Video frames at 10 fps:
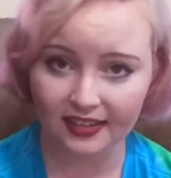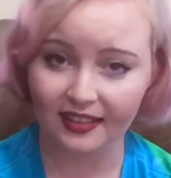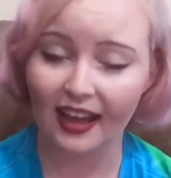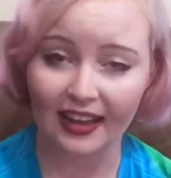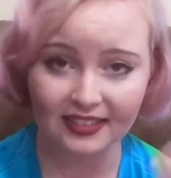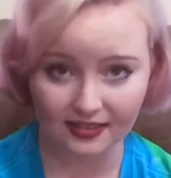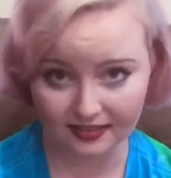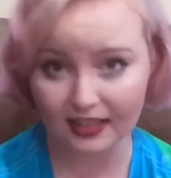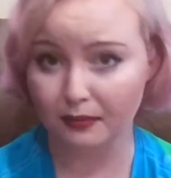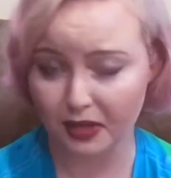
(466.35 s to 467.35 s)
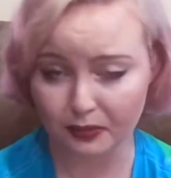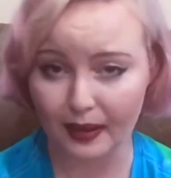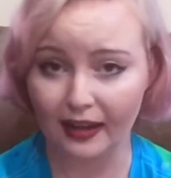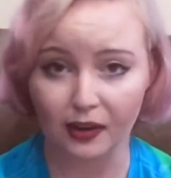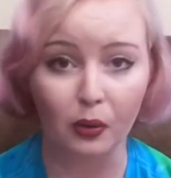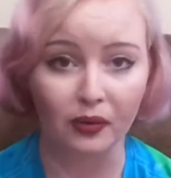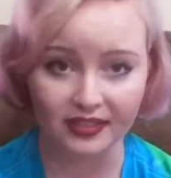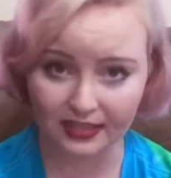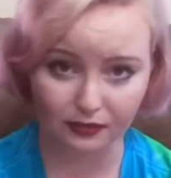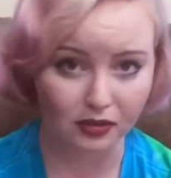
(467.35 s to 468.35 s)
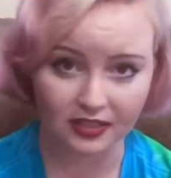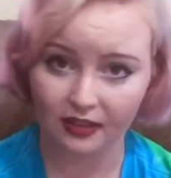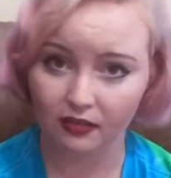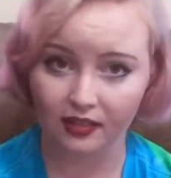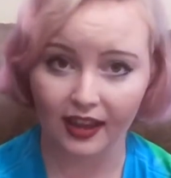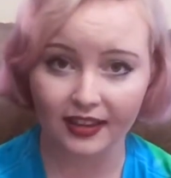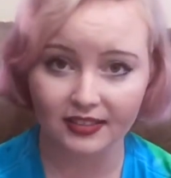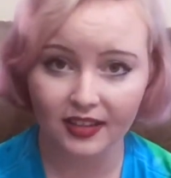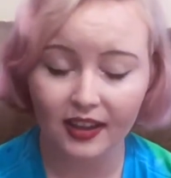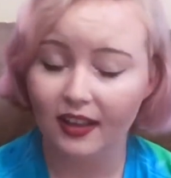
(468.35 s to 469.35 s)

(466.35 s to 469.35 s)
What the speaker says: in a class than the subject matter or the difficulty of the class.